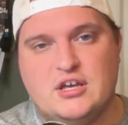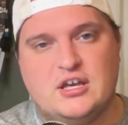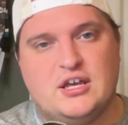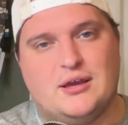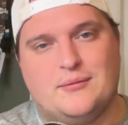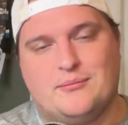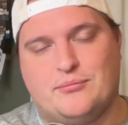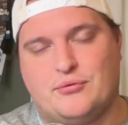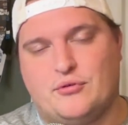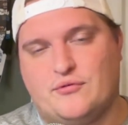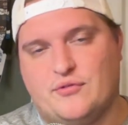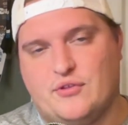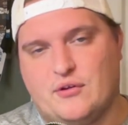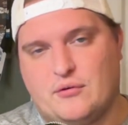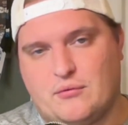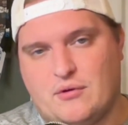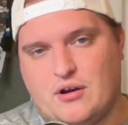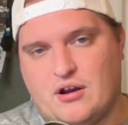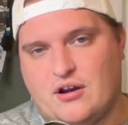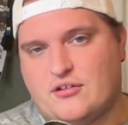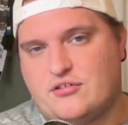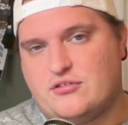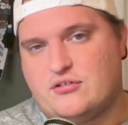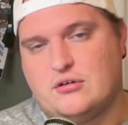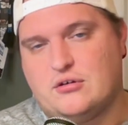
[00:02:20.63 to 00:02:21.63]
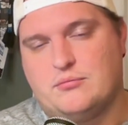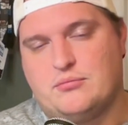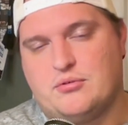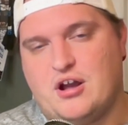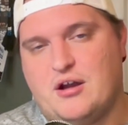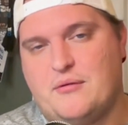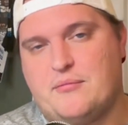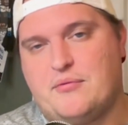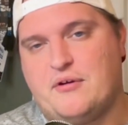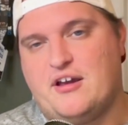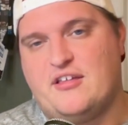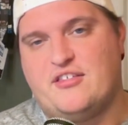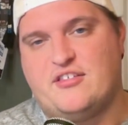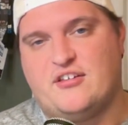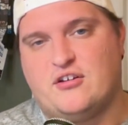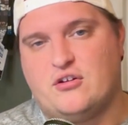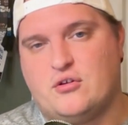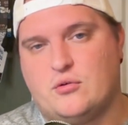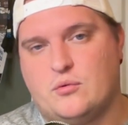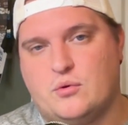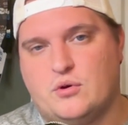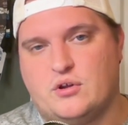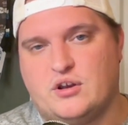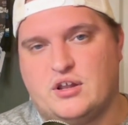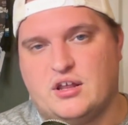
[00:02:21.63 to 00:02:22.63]
improved their roster, brought Bryce
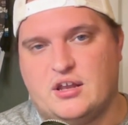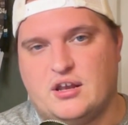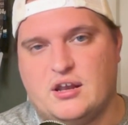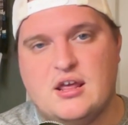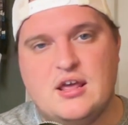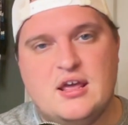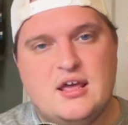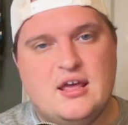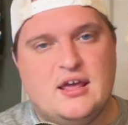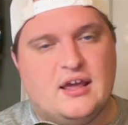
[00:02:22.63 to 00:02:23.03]
Underwood in,